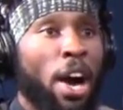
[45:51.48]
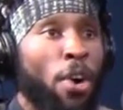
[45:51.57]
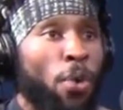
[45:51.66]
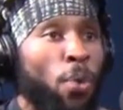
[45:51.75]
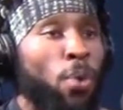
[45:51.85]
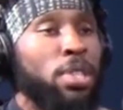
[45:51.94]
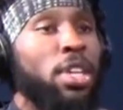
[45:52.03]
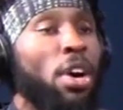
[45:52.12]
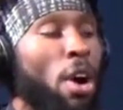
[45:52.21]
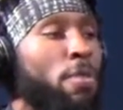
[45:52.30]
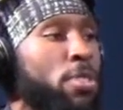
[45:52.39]
who is the
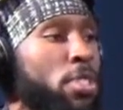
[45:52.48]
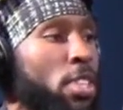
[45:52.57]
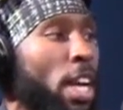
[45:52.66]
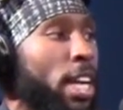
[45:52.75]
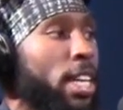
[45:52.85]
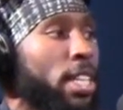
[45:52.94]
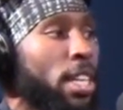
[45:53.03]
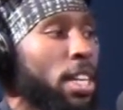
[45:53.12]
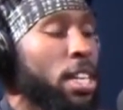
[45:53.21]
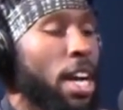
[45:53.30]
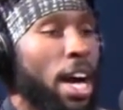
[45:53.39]
officer that can
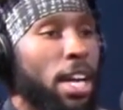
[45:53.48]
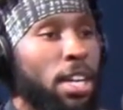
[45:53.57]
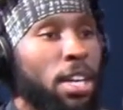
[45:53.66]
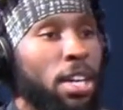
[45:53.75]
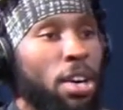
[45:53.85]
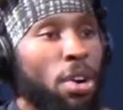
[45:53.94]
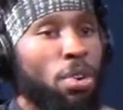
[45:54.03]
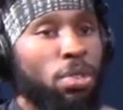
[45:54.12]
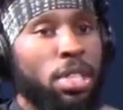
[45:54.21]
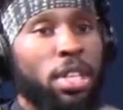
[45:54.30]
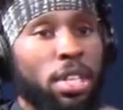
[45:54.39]
kind of
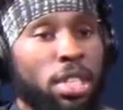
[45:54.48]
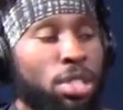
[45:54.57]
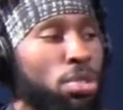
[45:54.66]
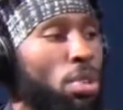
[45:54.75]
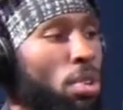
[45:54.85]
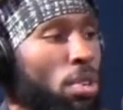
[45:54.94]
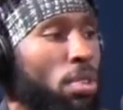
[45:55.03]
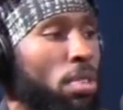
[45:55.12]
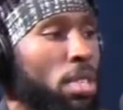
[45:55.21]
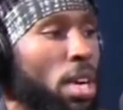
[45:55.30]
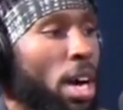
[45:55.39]
hold their control
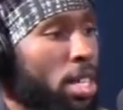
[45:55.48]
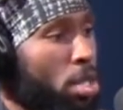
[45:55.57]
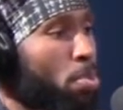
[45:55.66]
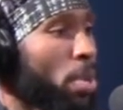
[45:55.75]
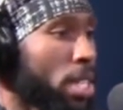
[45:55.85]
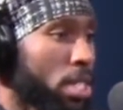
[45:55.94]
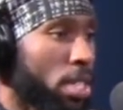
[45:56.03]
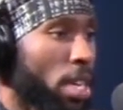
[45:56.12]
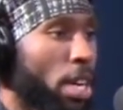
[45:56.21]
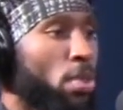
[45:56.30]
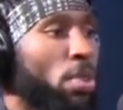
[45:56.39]
under pressure,
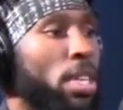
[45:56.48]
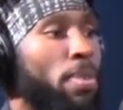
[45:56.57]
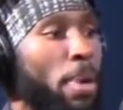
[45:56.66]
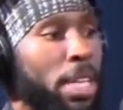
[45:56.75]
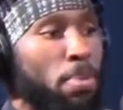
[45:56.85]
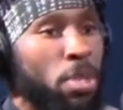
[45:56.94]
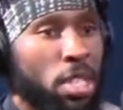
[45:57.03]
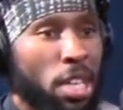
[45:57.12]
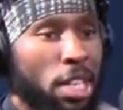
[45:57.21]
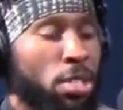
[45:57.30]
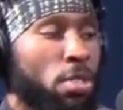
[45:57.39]
like who can make the most
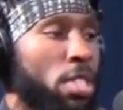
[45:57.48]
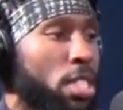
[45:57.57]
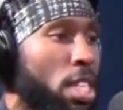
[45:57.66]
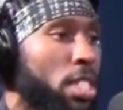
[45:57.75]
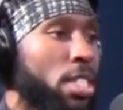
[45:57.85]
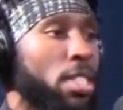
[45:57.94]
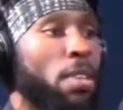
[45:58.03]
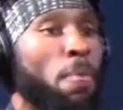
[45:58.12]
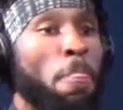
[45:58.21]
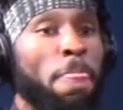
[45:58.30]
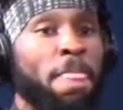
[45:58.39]
logical decision
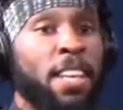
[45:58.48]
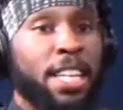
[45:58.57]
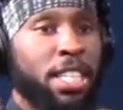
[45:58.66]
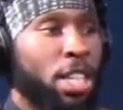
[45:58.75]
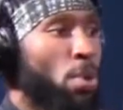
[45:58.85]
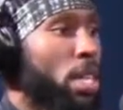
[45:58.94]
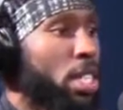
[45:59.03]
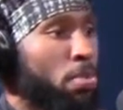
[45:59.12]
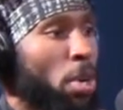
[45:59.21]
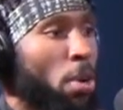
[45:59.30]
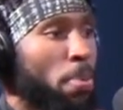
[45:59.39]
in the quickest
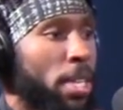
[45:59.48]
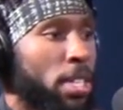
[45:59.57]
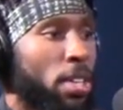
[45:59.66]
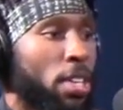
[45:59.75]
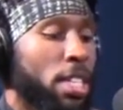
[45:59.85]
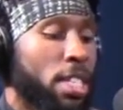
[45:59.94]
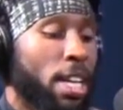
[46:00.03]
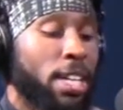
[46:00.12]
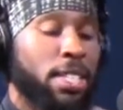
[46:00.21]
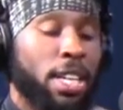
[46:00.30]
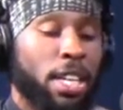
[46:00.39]
moment, because a lot
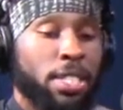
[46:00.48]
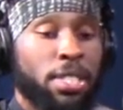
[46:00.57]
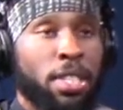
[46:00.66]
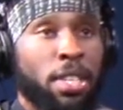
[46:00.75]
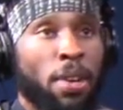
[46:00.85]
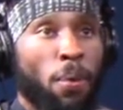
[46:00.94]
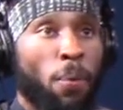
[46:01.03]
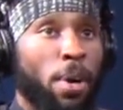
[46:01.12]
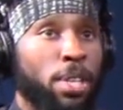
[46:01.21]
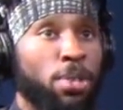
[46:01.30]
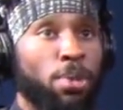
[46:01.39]
of times
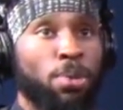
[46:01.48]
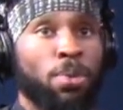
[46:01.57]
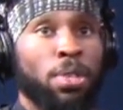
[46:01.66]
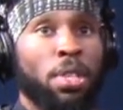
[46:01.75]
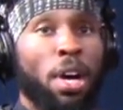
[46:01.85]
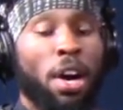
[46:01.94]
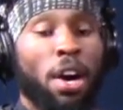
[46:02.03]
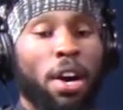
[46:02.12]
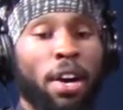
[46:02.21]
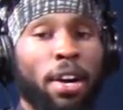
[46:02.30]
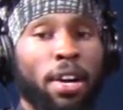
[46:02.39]
when you
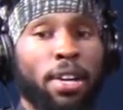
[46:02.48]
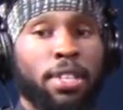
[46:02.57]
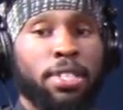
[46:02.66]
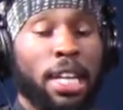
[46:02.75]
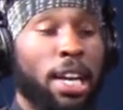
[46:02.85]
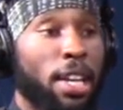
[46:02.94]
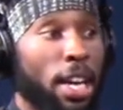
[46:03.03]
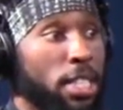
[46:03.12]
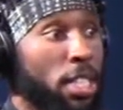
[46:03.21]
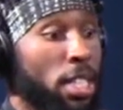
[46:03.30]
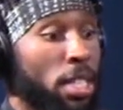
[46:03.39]
are
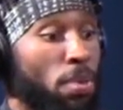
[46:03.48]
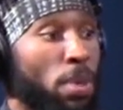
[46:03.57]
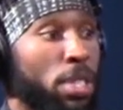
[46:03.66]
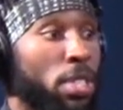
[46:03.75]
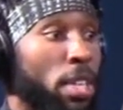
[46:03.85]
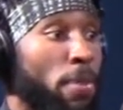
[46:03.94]
psychologically, when you're in